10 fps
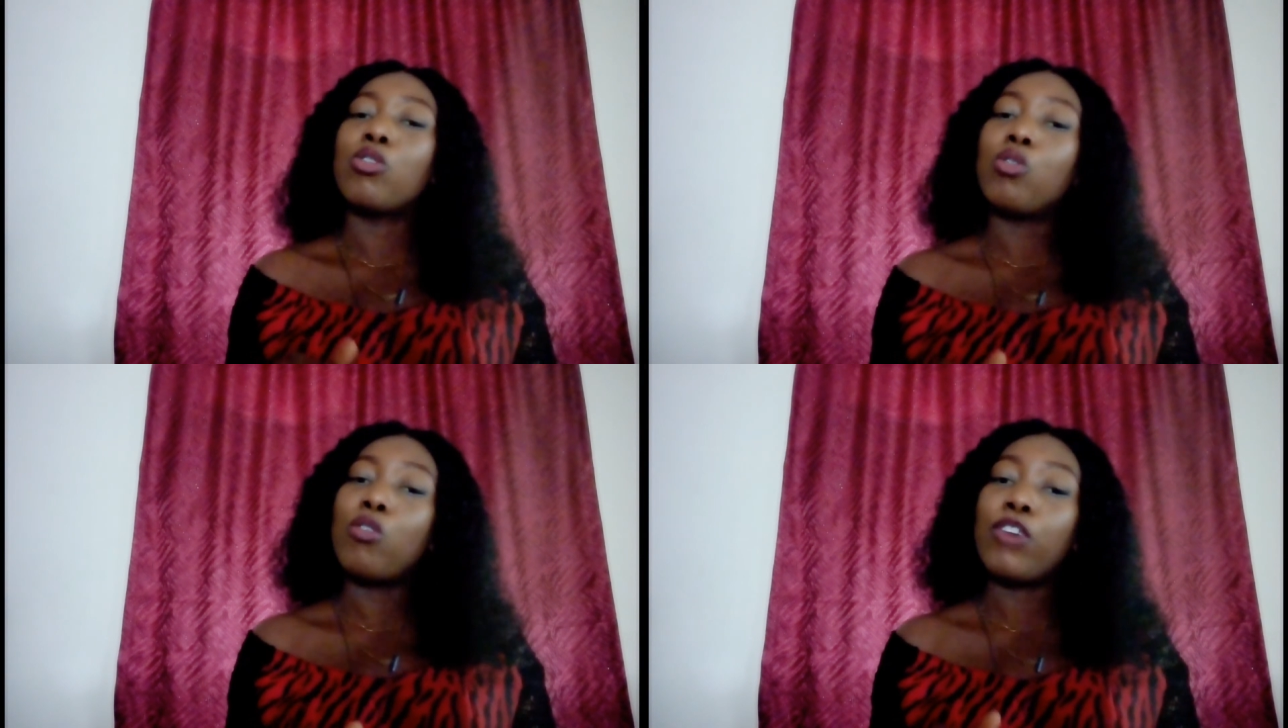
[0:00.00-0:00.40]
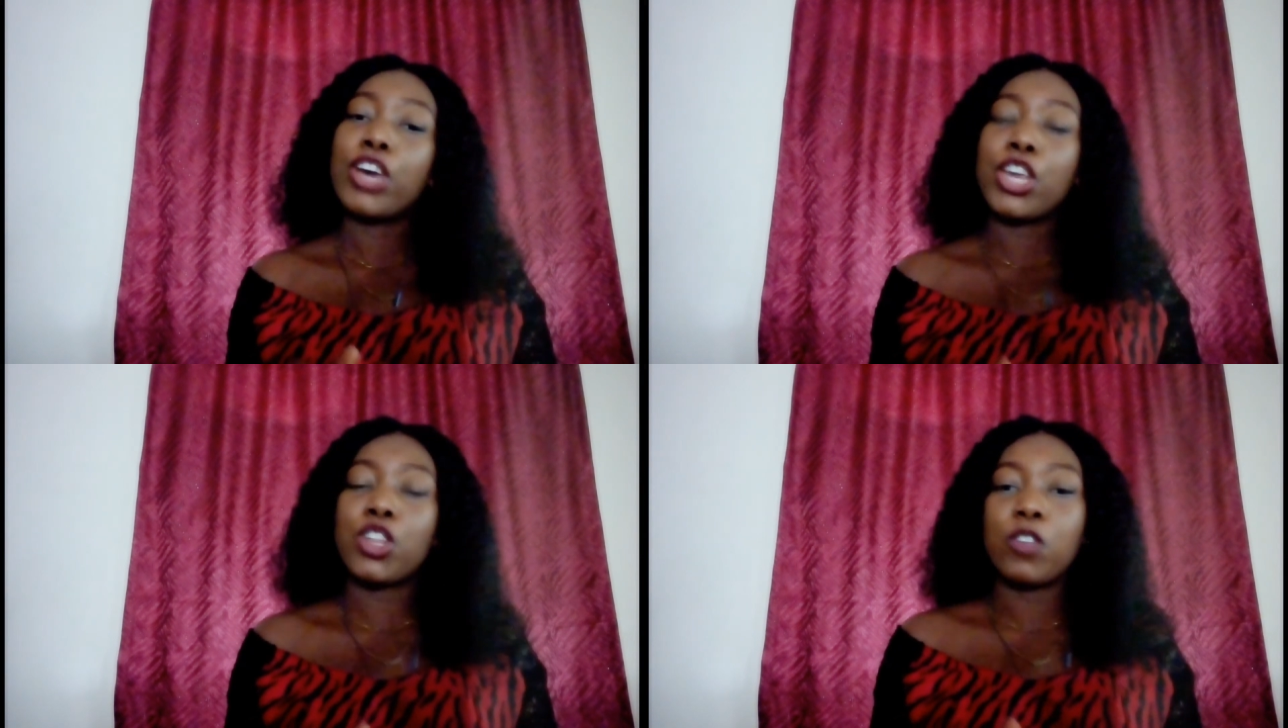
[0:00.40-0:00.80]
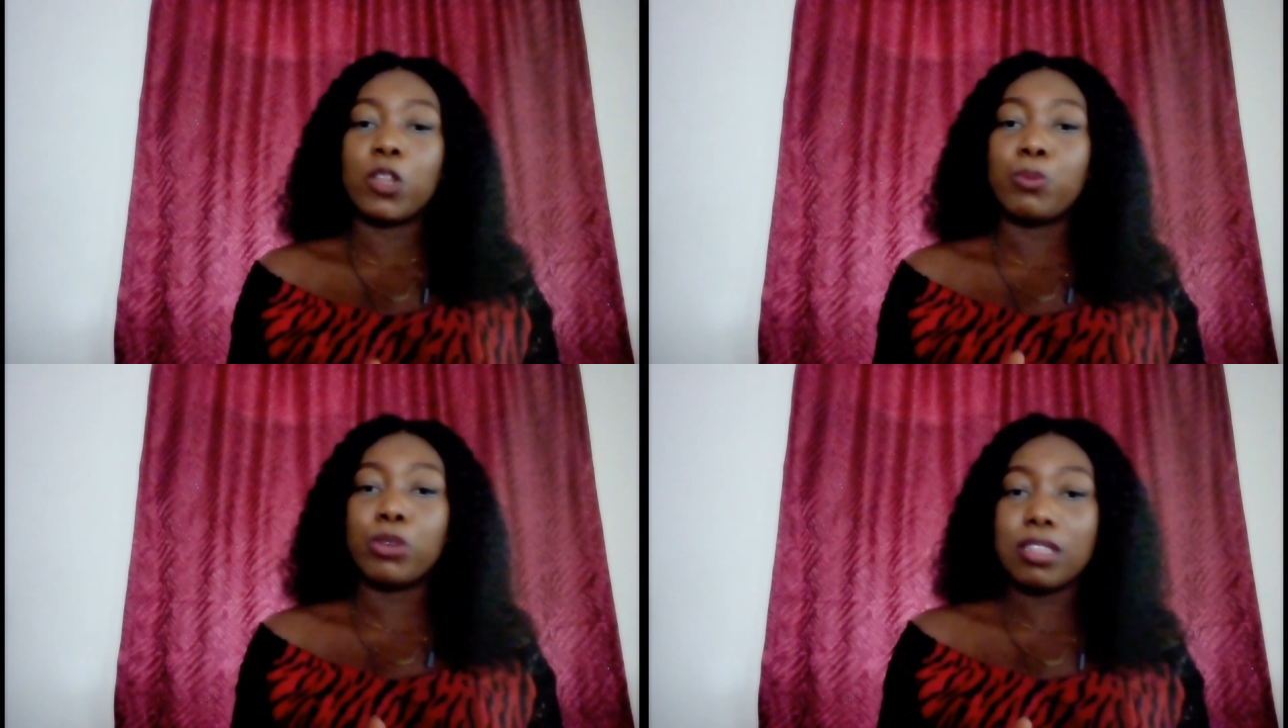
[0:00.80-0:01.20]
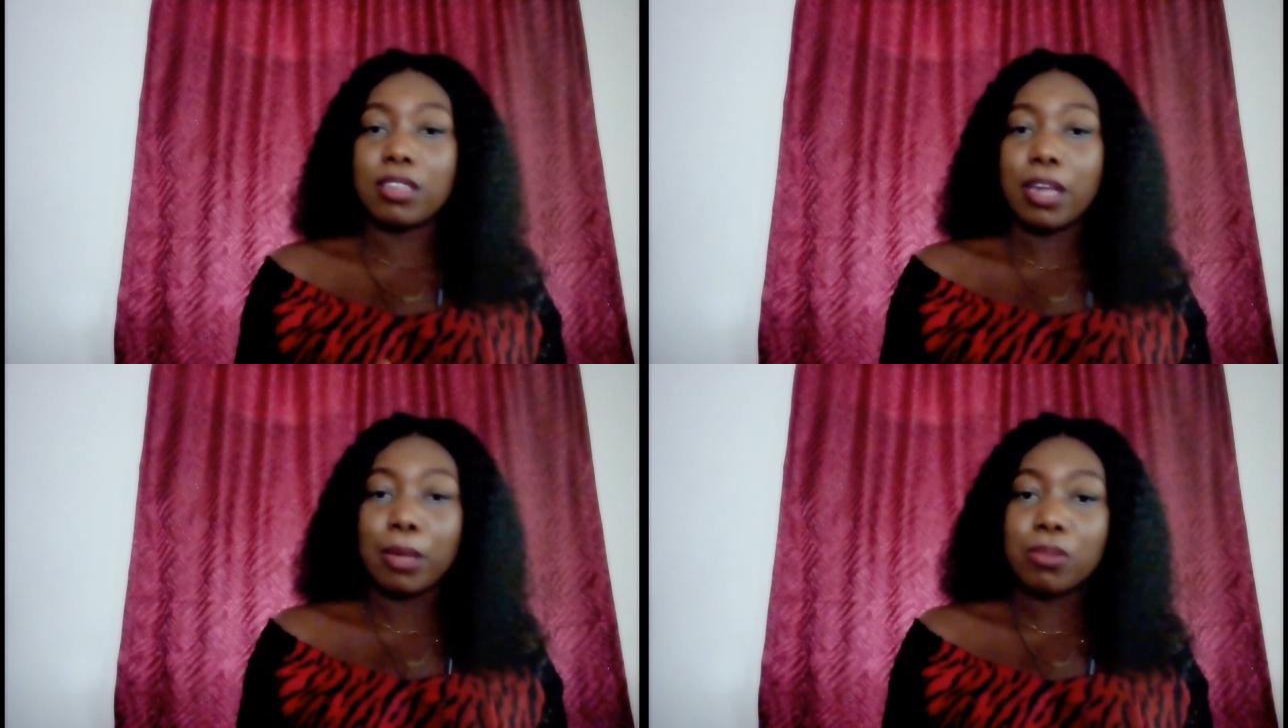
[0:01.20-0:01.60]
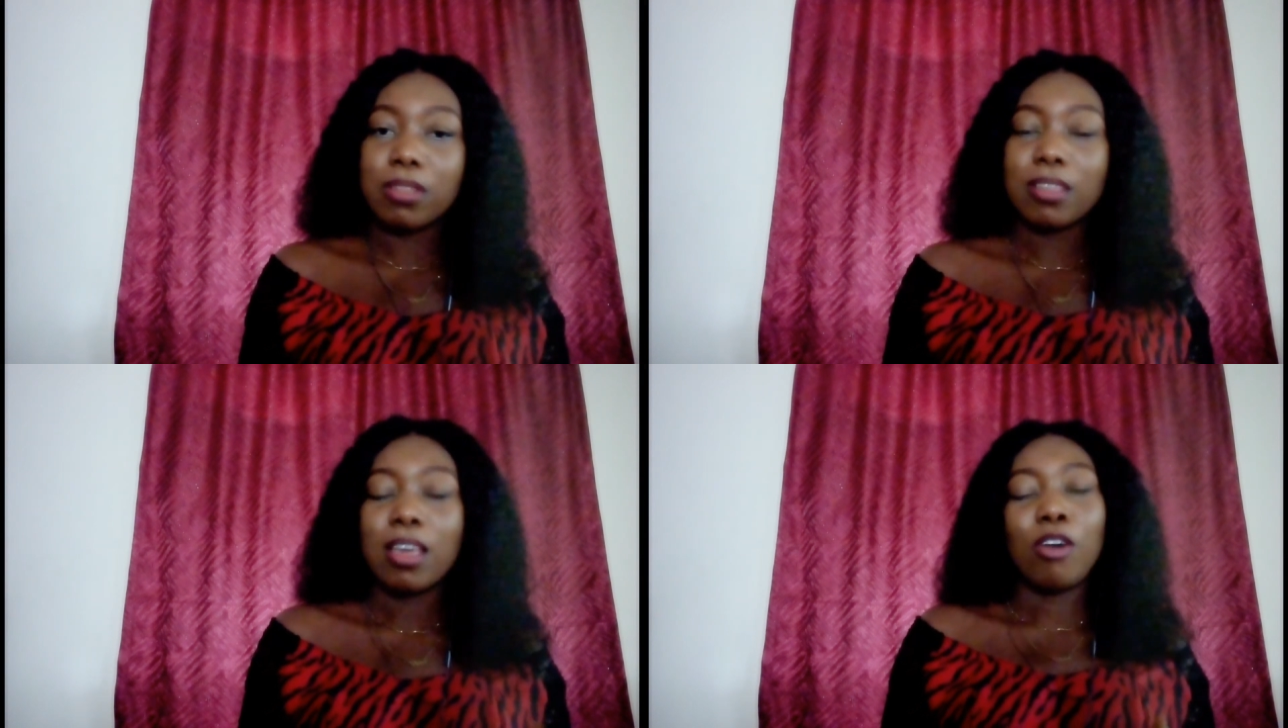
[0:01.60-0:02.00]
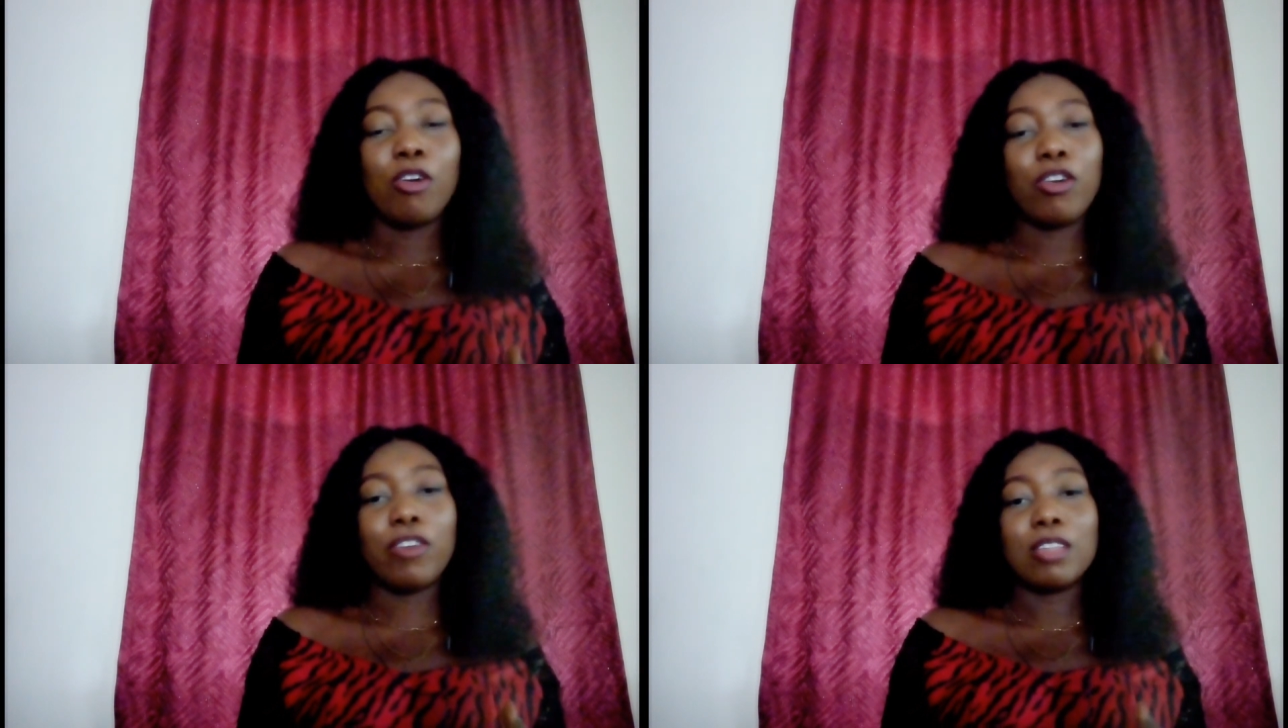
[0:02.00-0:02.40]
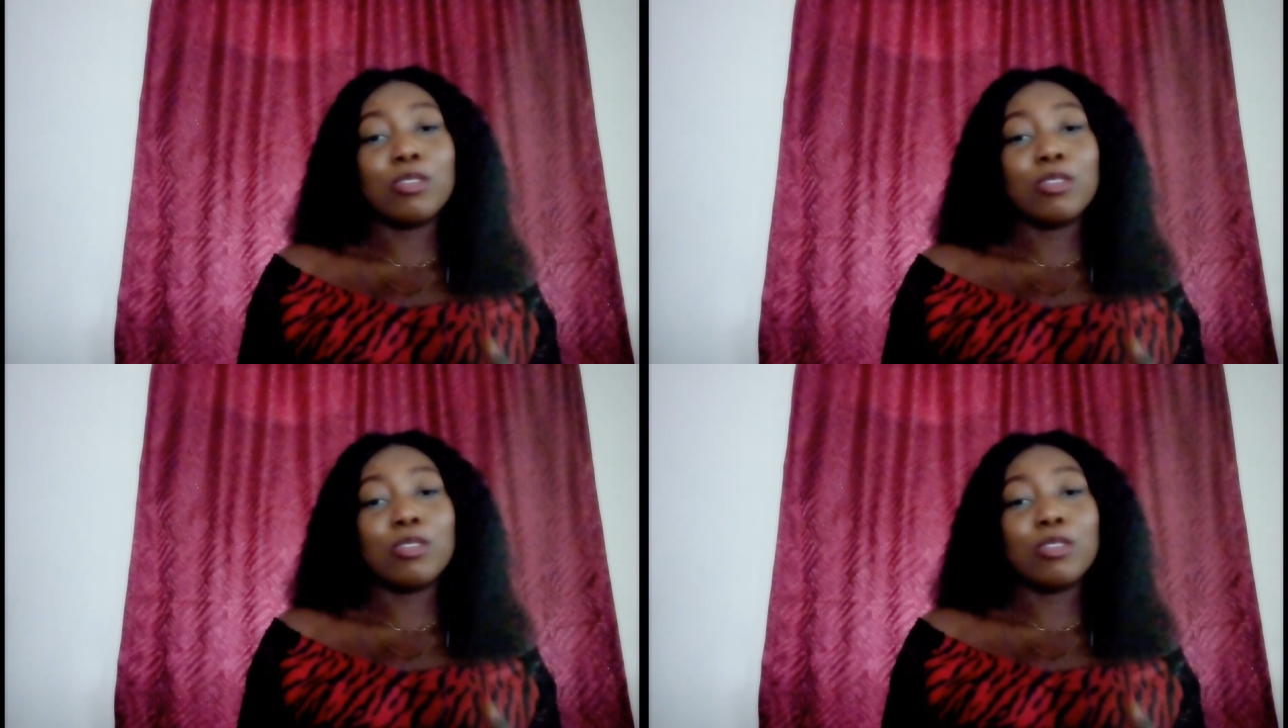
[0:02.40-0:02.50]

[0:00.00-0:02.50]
go for each of these body types. Alright,